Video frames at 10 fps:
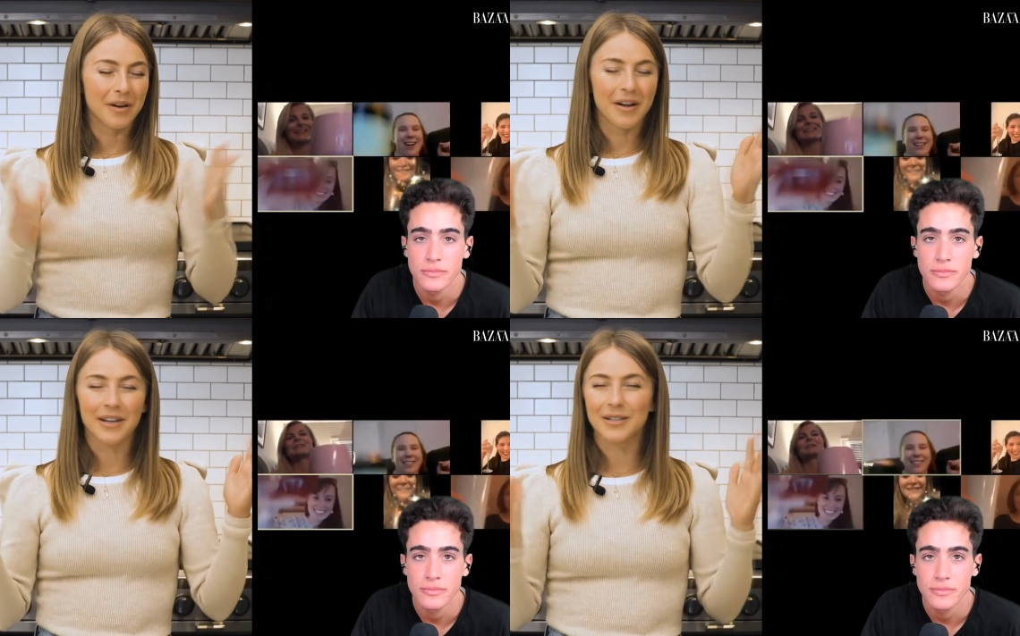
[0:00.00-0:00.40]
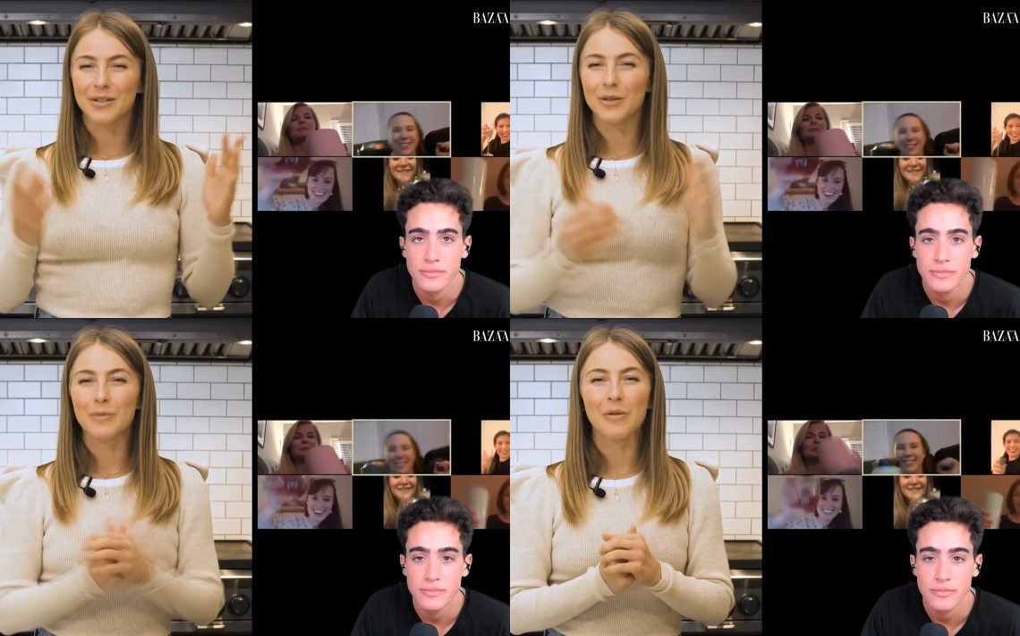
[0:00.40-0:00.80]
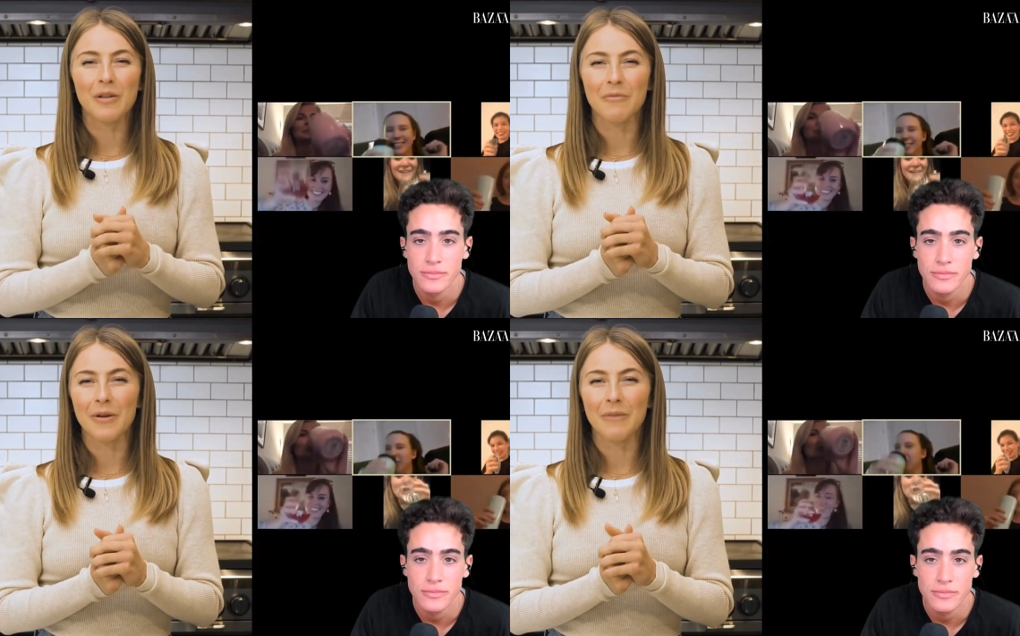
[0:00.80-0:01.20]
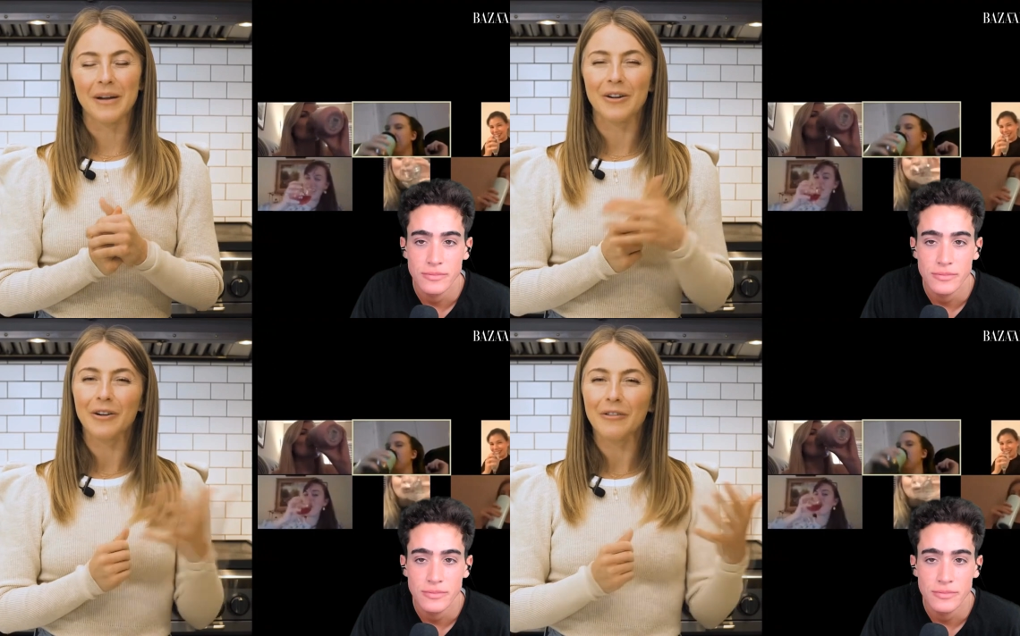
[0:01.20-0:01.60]
Speaker 1: put on a Zoom with one
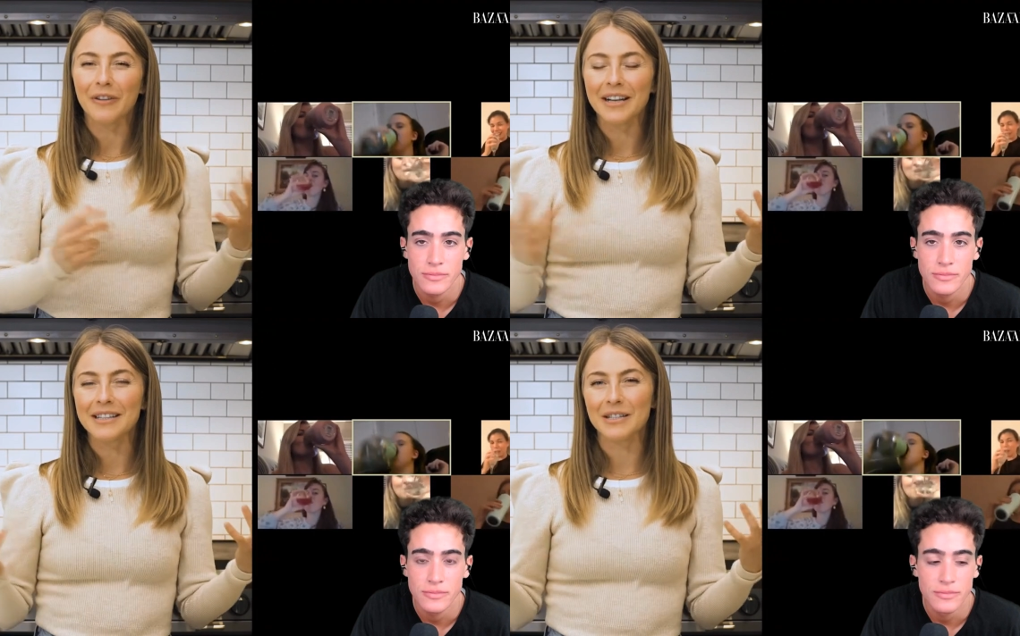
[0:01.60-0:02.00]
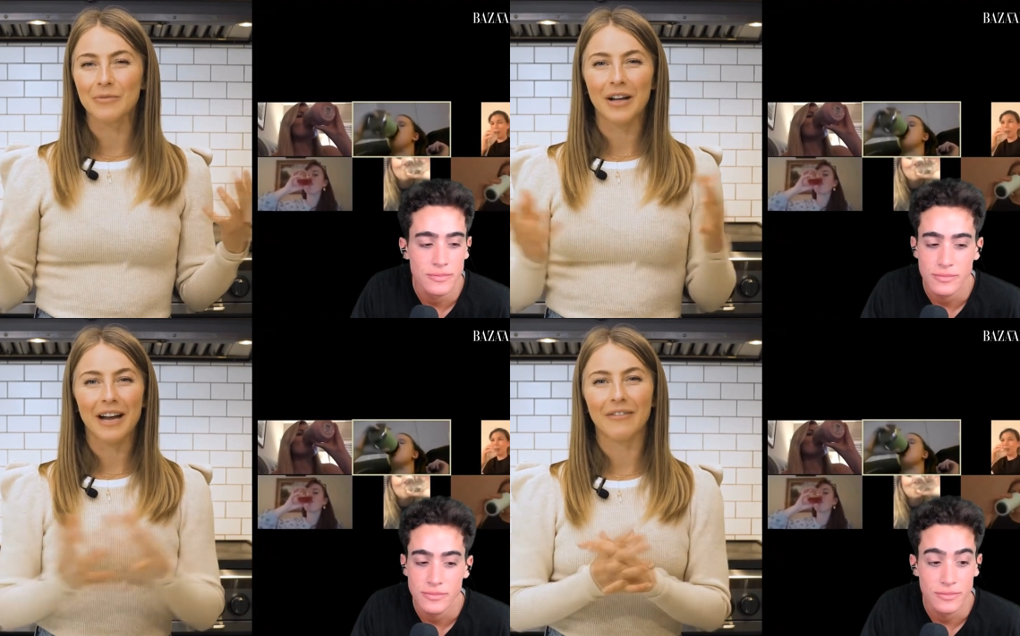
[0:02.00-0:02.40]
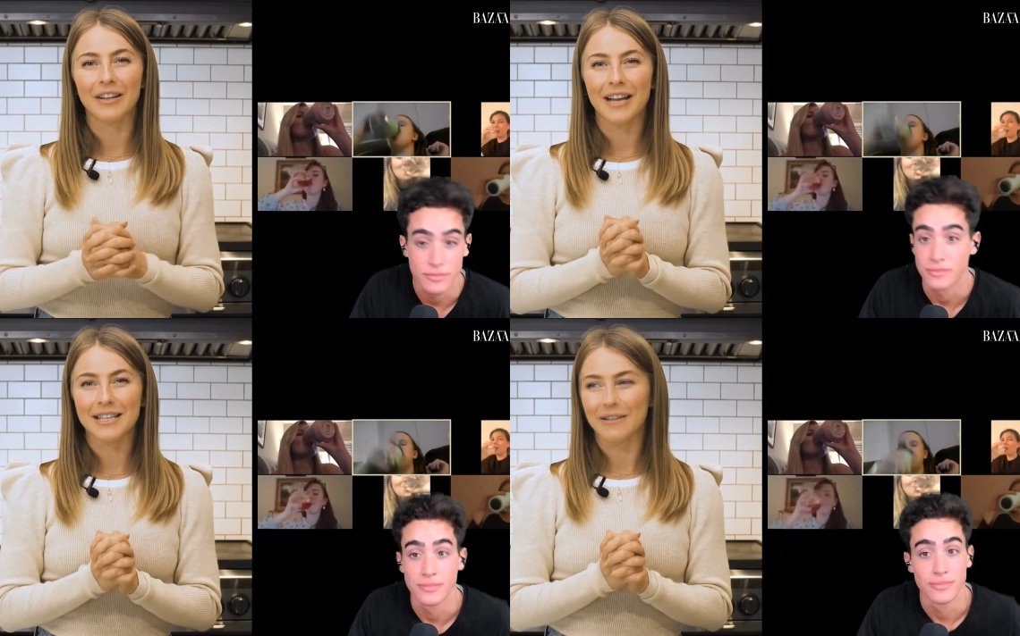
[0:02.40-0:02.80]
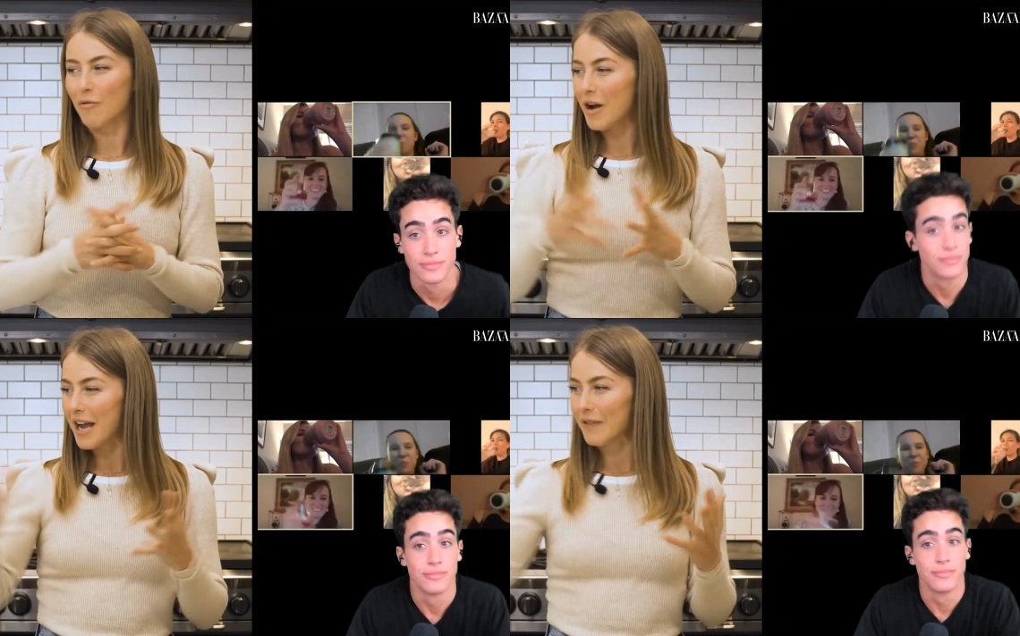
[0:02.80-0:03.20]
of my girlfriends and we'll have a glass
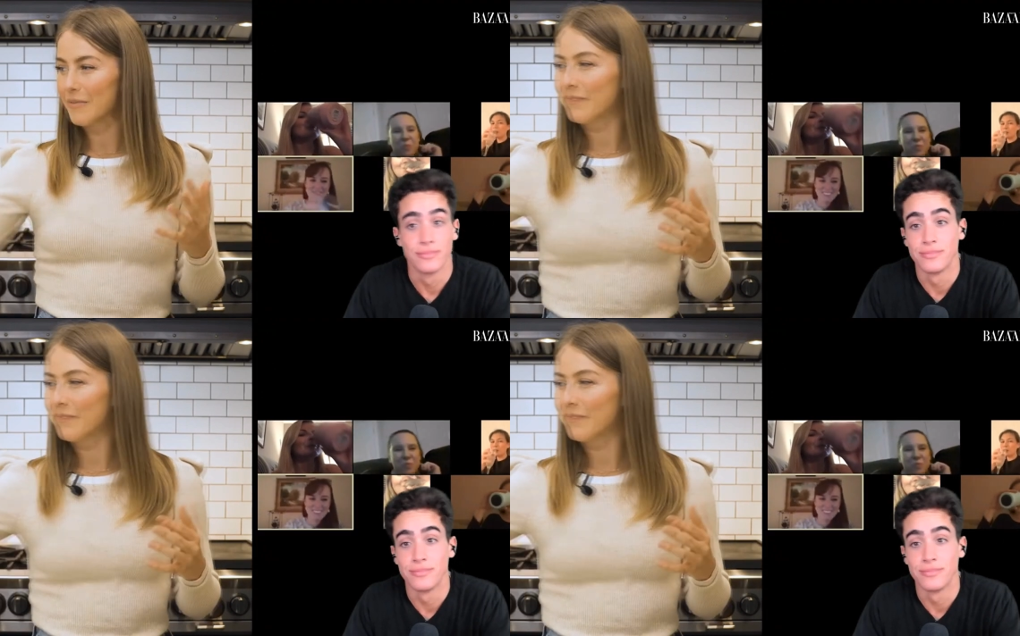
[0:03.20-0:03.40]
of wine,